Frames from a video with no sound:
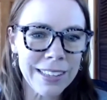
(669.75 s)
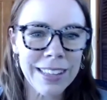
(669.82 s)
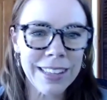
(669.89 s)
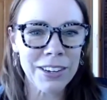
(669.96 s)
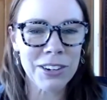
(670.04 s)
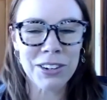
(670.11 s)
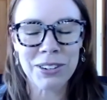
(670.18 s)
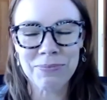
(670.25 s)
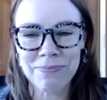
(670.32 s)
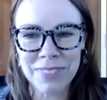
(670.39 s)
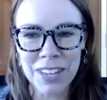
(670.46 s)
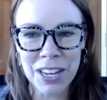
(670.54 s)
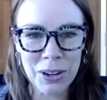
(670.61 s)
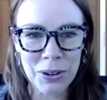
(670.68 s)
Like her,
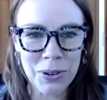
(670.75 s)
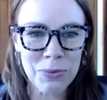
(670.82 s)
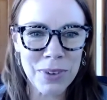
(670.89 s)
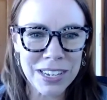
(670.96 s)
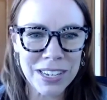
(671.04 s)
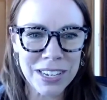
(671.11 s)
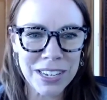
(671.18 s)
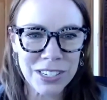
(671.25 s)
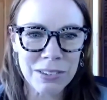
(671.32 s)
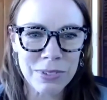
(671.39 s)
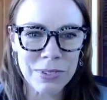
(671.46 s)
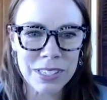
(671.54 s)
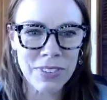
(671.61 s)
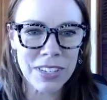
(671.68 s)
you know, her restaurant
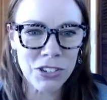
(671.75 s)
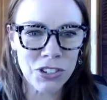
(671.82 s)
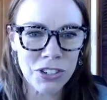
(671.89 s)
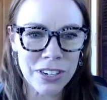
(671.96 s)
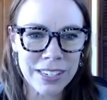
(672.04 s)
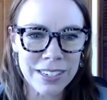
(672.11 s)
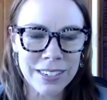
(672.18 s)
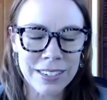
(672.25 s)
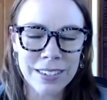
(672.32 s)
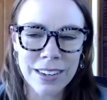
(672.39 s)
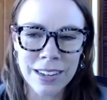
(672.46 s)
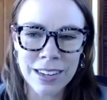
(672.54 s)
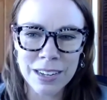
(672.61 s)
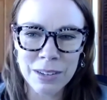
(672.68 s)
was featured in
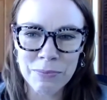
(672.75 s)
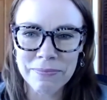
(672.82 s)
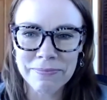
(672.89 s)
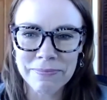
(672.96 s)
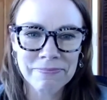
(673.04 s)
um,